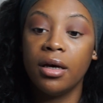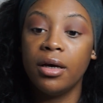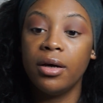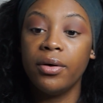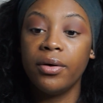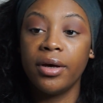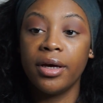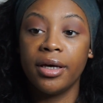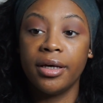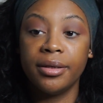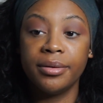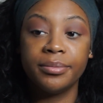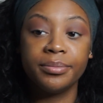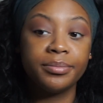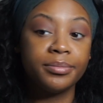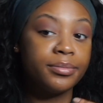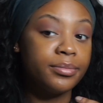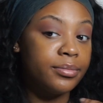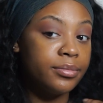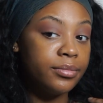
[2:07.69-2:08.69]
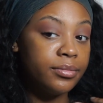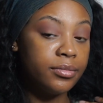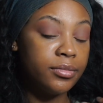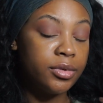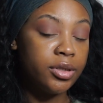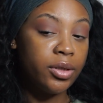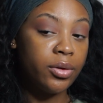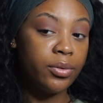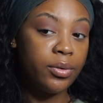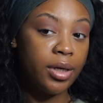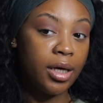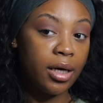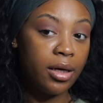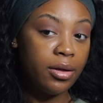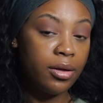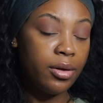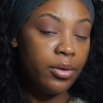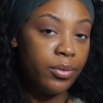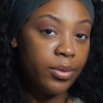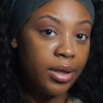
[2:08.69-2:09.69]
Okay, so
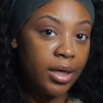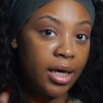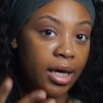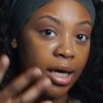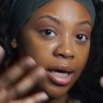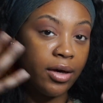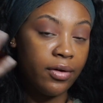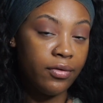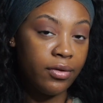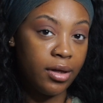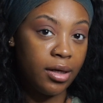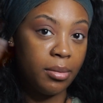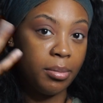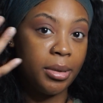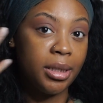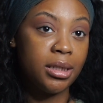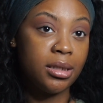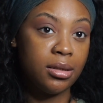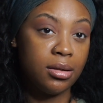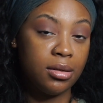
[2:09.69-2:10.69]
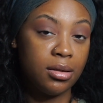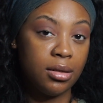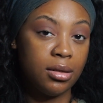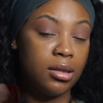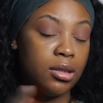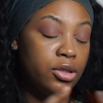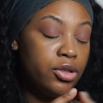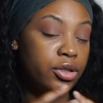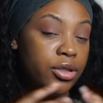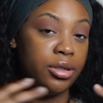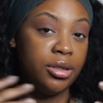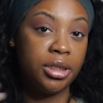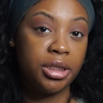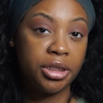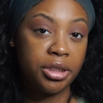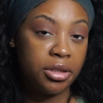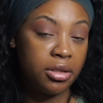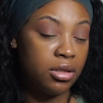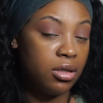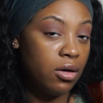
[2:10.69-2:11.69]
now that we have like basically the
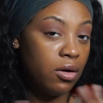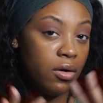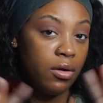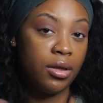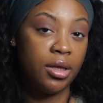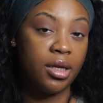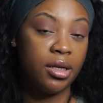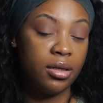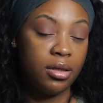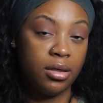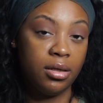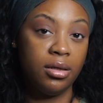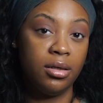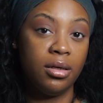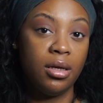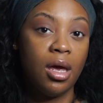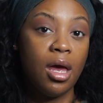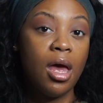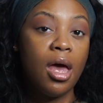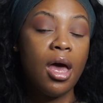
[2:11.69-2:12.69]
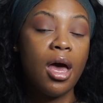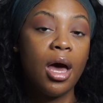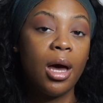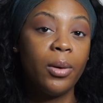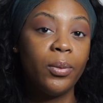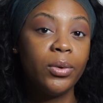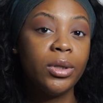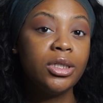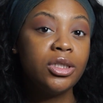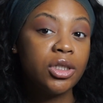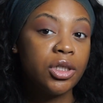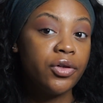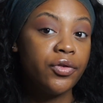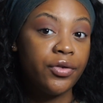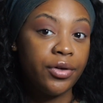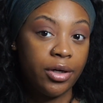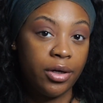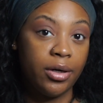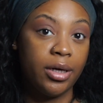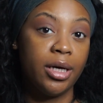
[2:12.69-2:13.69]
transition and all that done, I'm really trying to
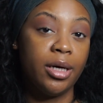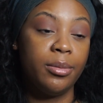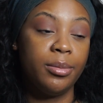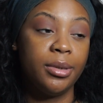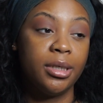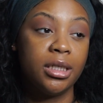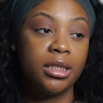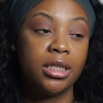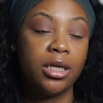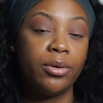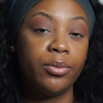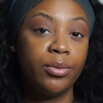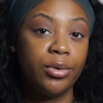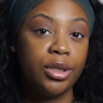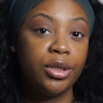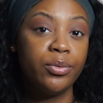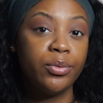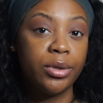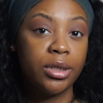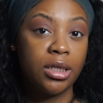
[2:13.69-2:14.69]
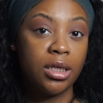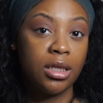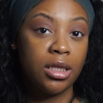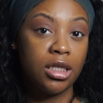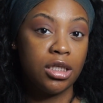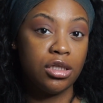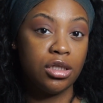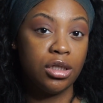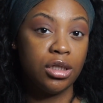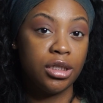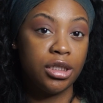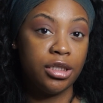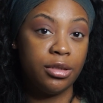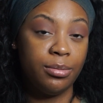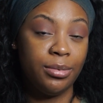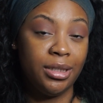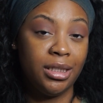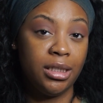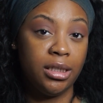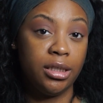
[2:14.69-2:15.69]
figure out, because I really wanted this look to
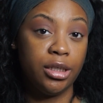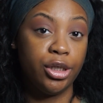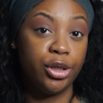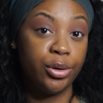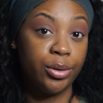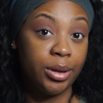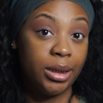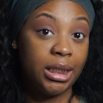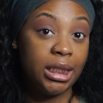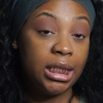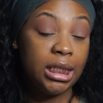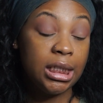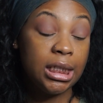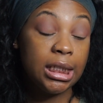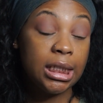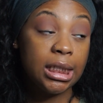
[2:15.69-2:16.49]
be green.